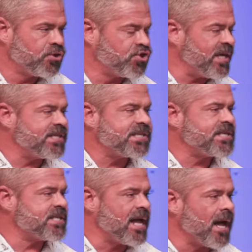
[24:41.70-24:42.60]

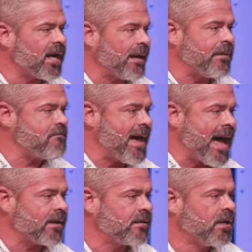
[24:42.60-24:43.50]
Jesus is not coming
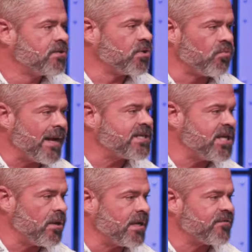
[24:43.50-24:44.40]
back to
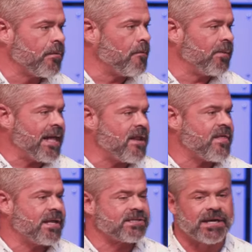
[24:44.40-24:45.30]
rescue us from a
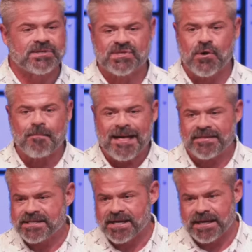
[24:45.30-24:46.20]
planet that has gotten so bad
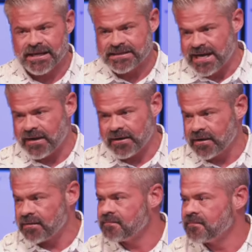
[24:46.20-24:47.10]
that he's got to get us out of
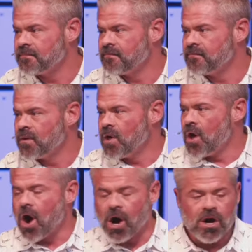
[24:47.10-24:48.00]
here.
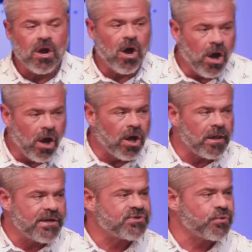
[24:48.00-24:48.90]
Our
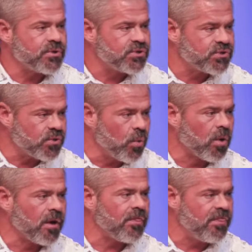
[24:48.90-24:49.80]
call is to
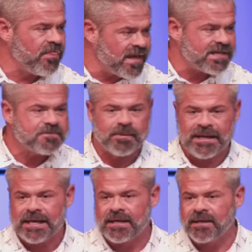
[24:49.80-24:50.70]
restore this
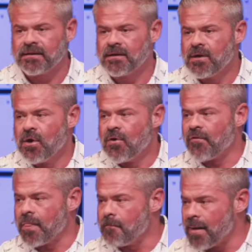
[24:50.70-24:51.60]
planet
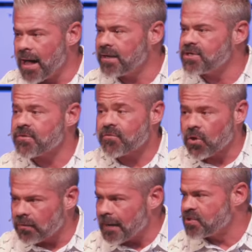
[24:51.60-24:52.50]
from the bondage of
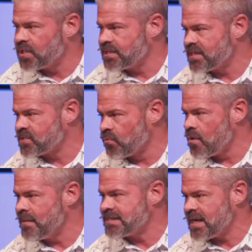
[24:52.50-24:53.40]
corruption, it says in
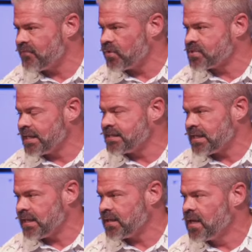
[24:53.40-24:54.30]
Romans 8, verse
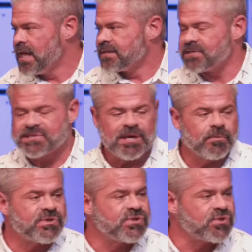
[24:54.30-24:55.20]
19, to see
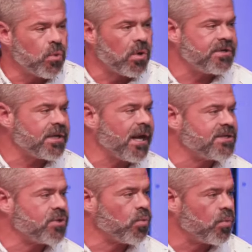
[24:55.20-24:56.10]
it restored to
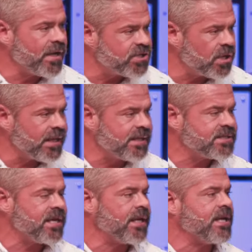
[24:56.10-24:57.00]
God's original
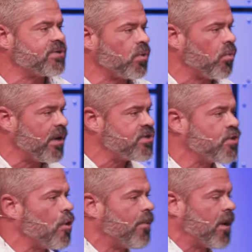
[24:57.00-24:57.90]
intent, his
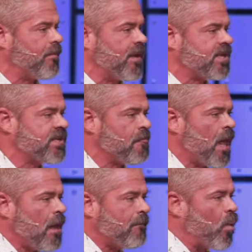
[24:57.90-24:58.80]
original purpose.
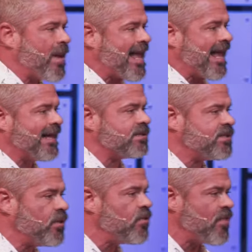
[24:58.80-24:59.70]
But we
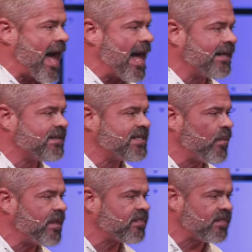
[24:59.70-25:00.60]
can't do that until
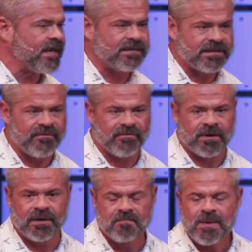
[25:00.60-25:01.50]
we think
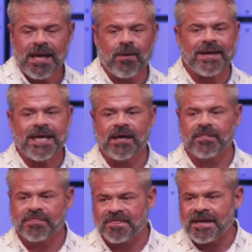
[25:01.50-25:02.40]
different. And we
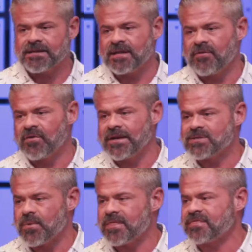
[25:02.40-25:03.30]
can't think different
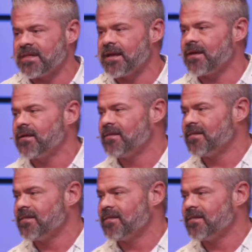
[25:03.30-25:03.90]
until we think